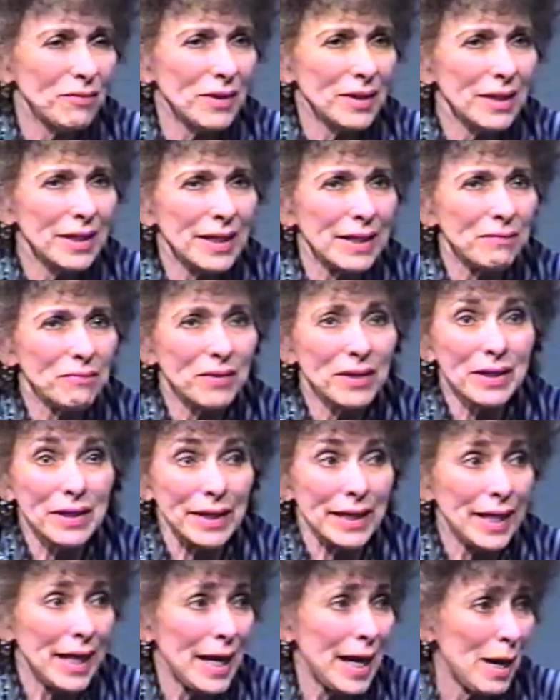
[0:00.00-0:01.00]
very,
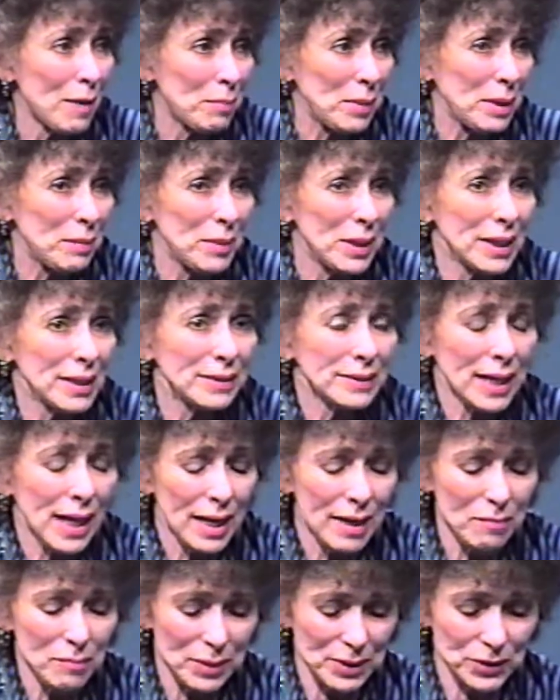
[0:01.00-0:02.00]
very happy because
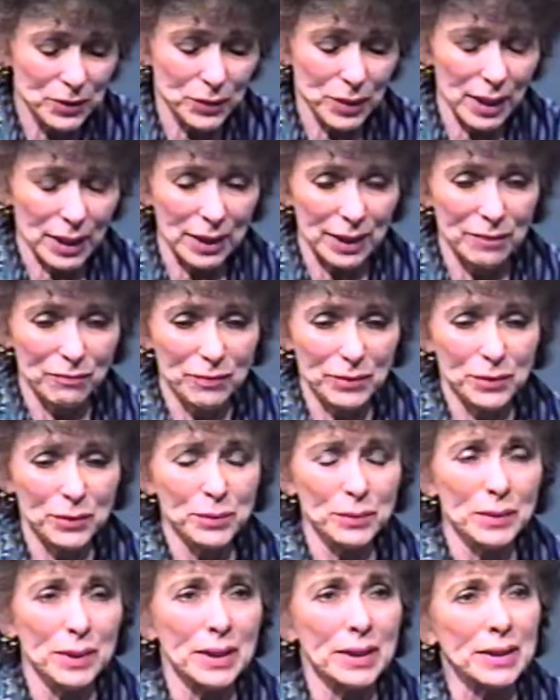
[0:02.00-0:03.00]
I've been struggling for
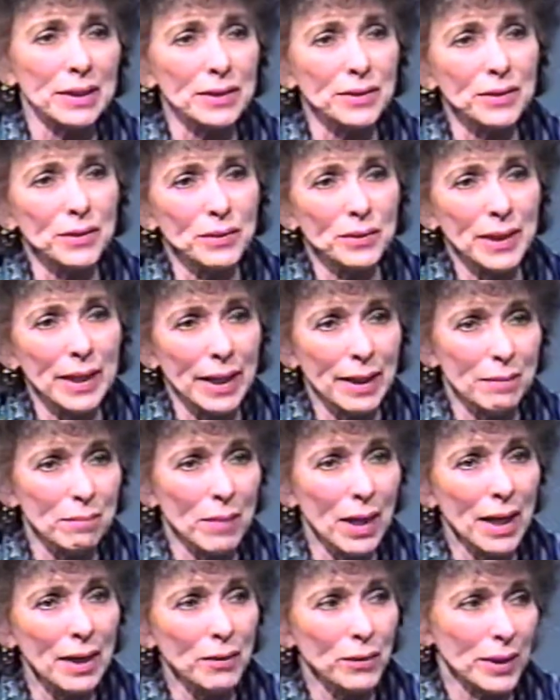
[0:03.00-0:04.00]
two years to get
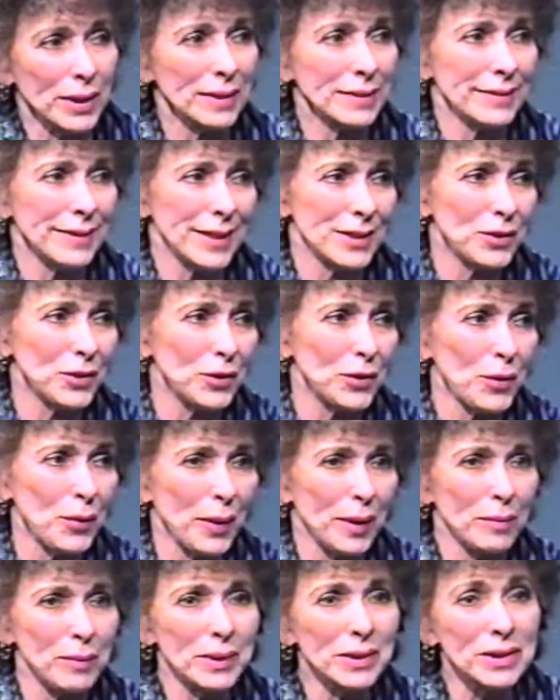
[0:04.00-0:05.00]
my organization
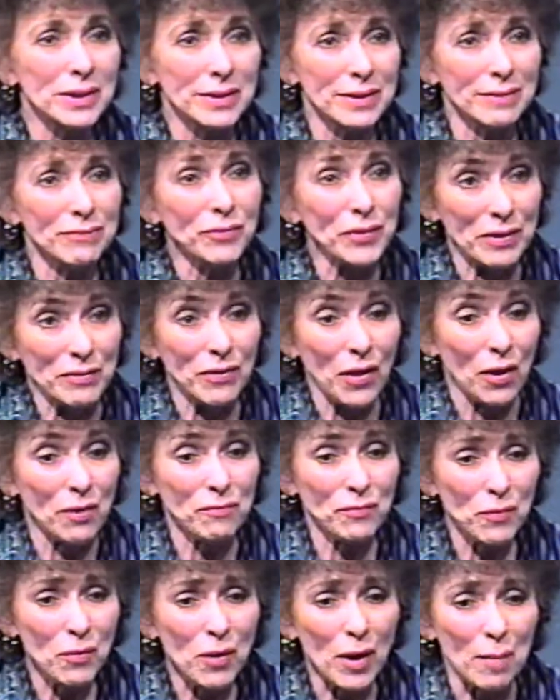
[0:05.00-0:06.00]
going, which is Free
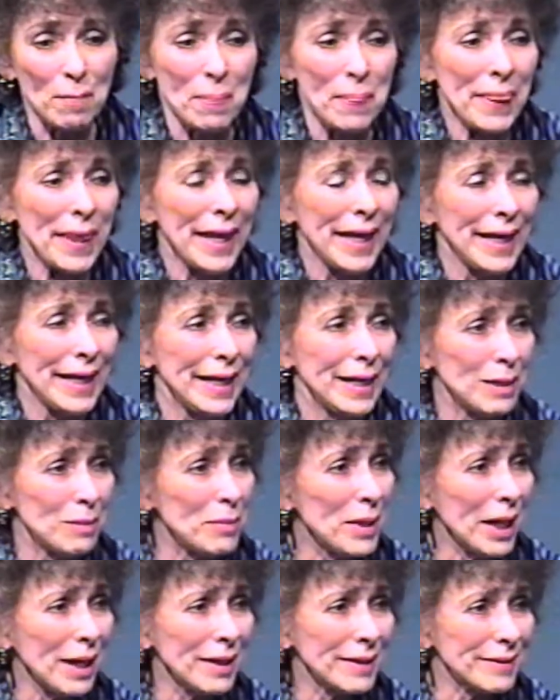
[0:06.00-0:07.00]
Thought Forum. And
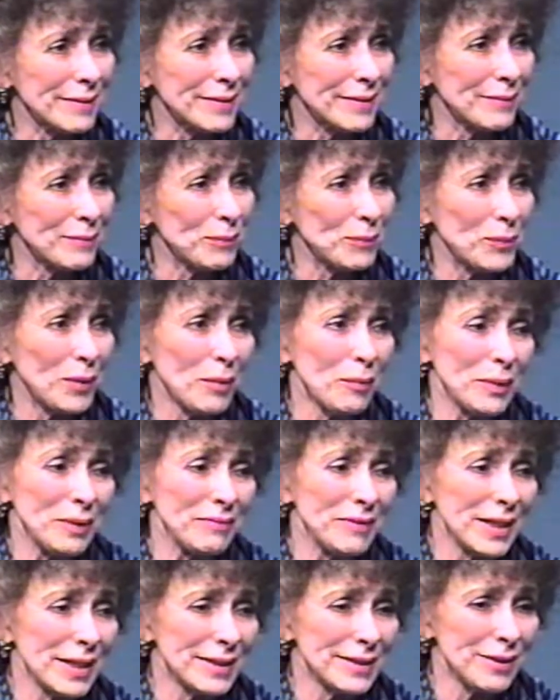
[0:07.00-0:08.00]
about what we've
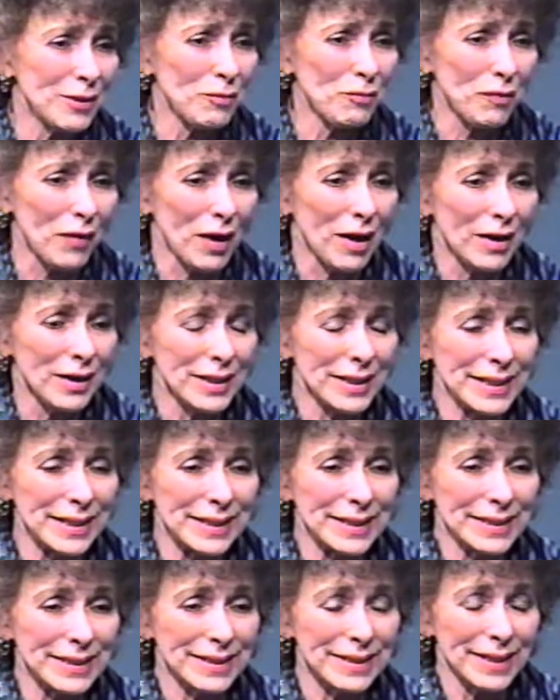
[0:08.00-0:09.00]
done so far
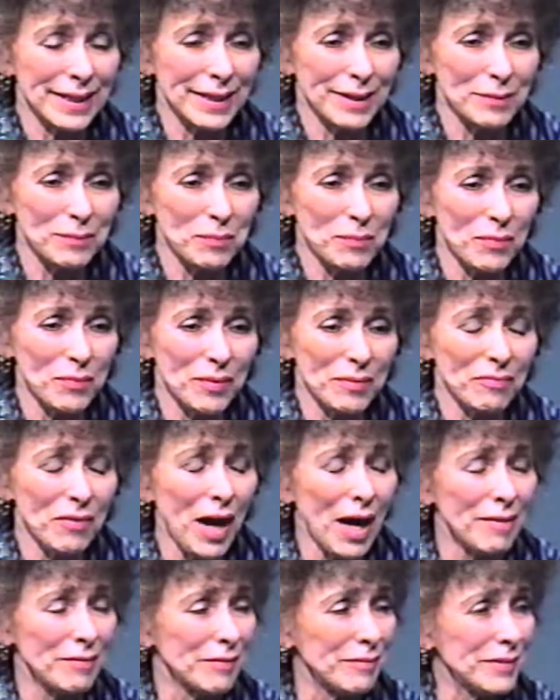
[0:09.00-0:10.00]
is uh,
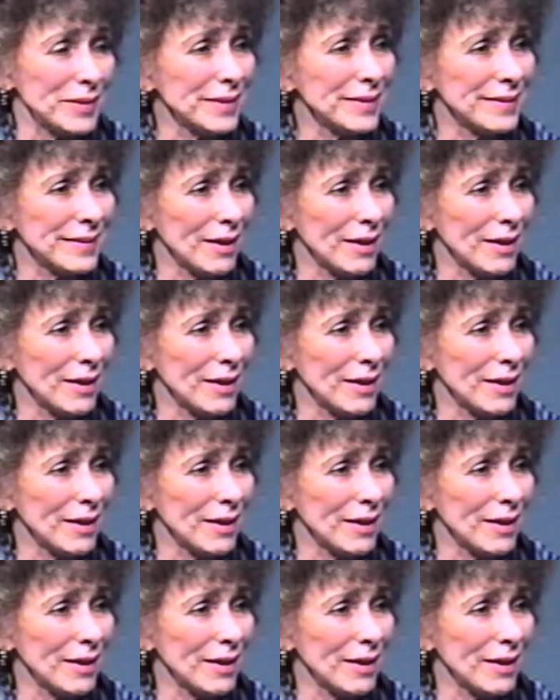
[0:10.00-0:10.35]
five of us